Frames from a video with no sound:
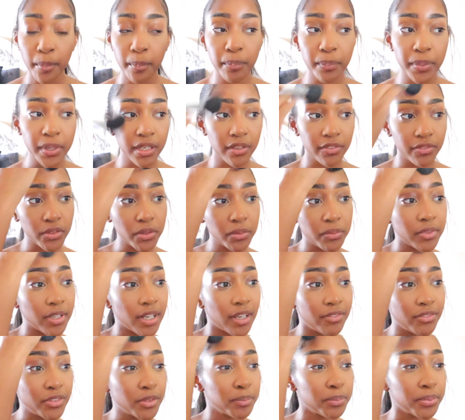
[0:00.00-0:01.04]
But if you
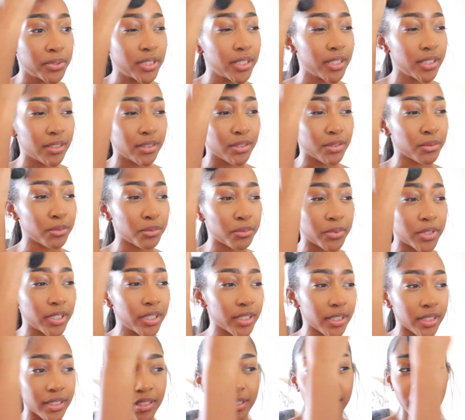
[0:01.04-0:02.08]
never put in the
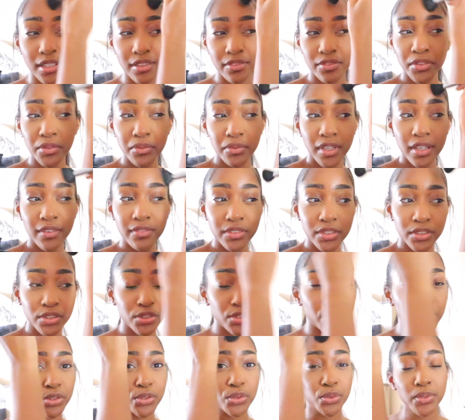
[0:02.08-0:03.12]
work, if you never
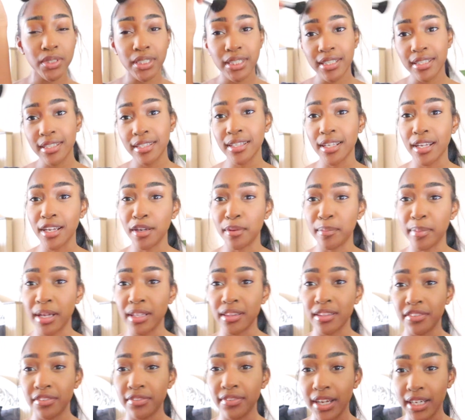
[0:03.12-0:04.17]
do anything about
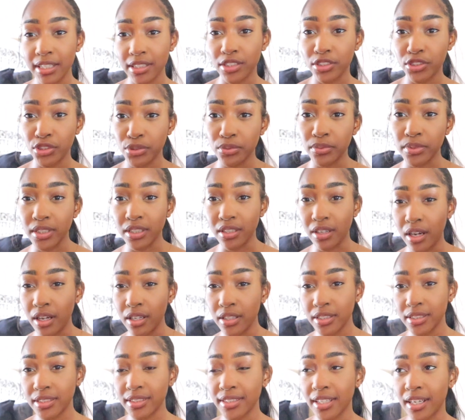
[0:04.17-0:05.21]
the fact that you
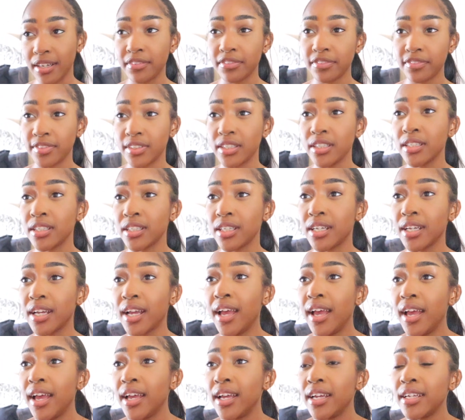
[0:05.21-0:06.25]
acknowledge that feeling,
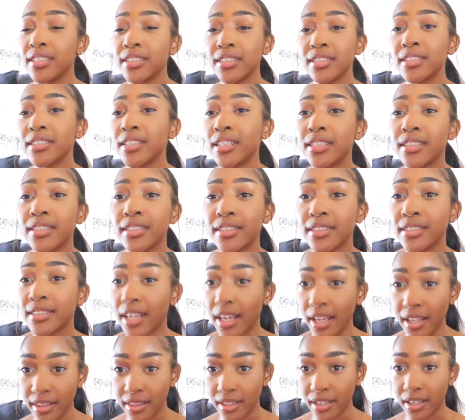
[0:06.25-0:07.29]
it's just gonna
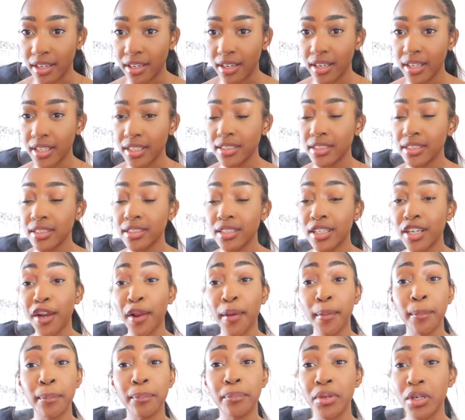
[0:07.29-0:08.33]
stay there. It's just
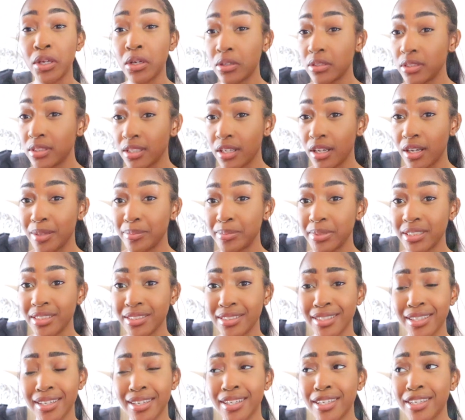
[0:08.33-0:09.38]
gonna build up. It's just
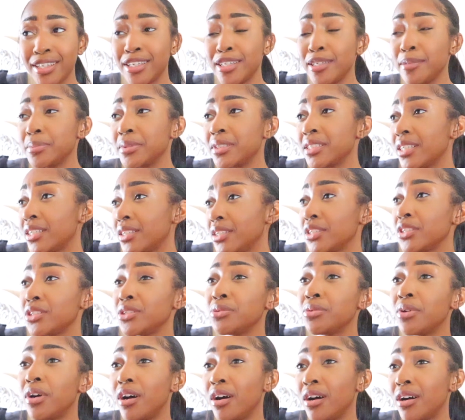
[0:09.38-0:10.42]
gonna keep sending
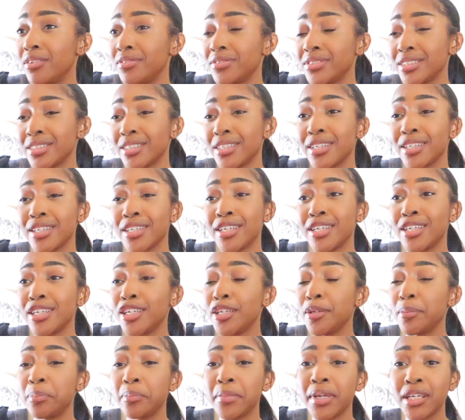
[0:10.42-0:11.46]
you off. It's gonna
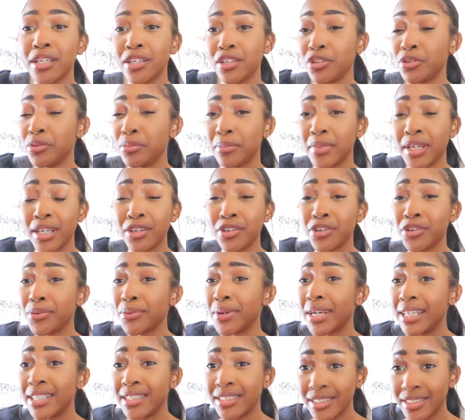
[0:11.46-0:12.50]
keep making you make
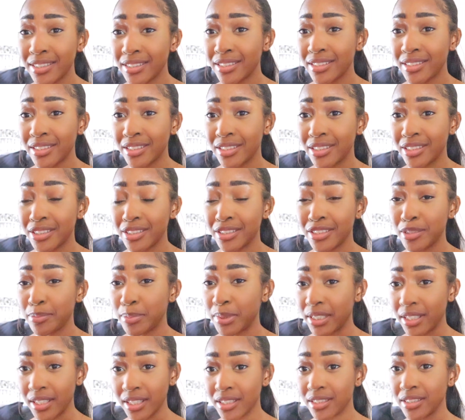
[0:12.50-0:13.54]
crazy decisions
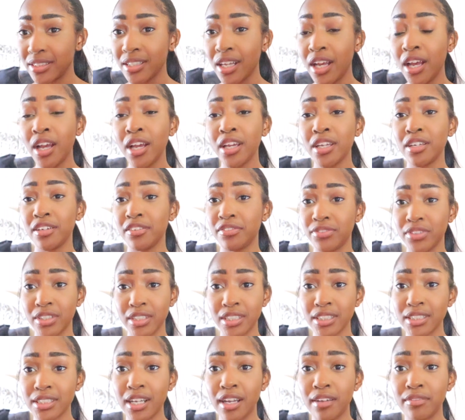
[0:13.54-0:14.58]
because your
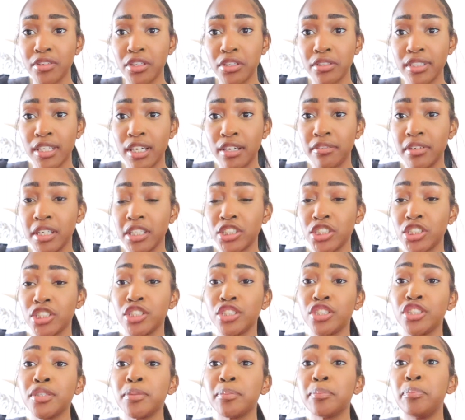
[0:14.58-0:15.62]
feelings have no
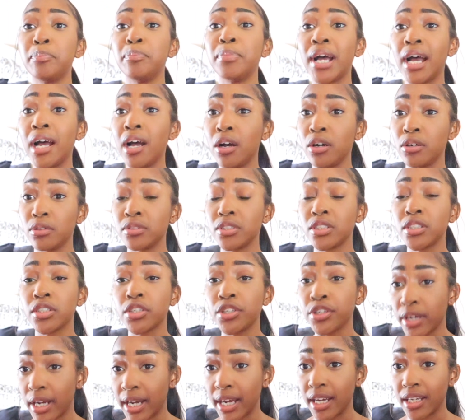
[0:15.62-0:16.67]
direction. You're bound to
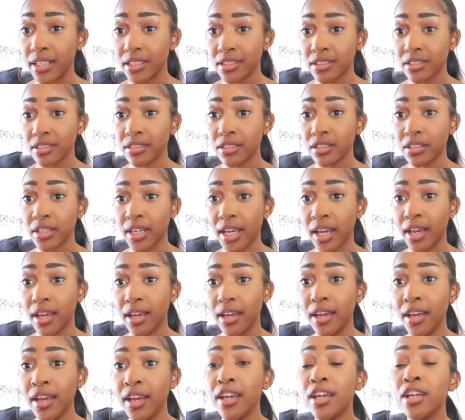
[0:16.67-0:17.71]
crash,
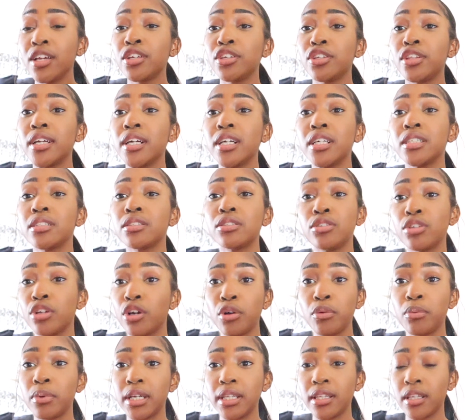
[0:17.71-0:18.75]
okay? There is
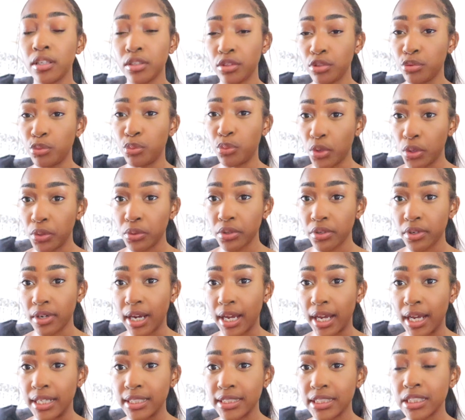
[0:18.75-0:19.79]
no way that you won't
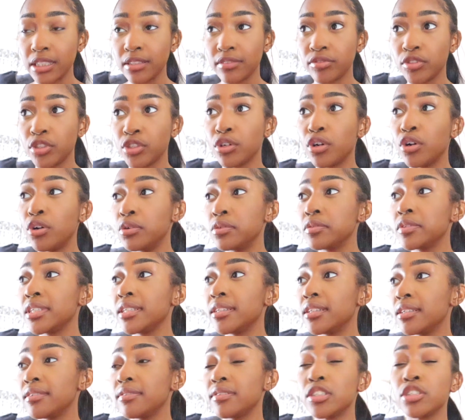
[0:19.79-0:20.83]
crash if you're only
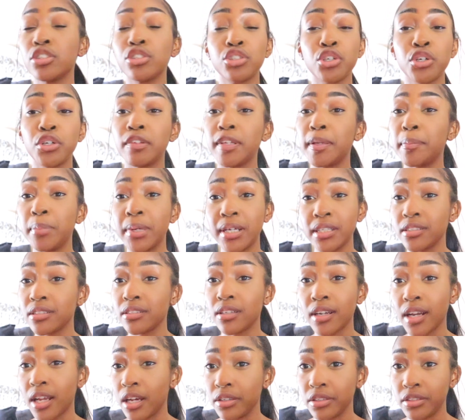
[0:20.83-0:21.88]
living solely based
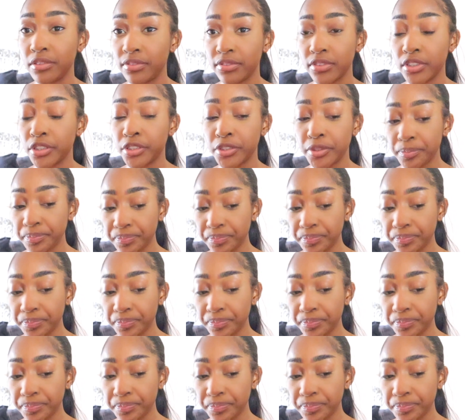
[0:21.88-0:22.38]
on how you feel.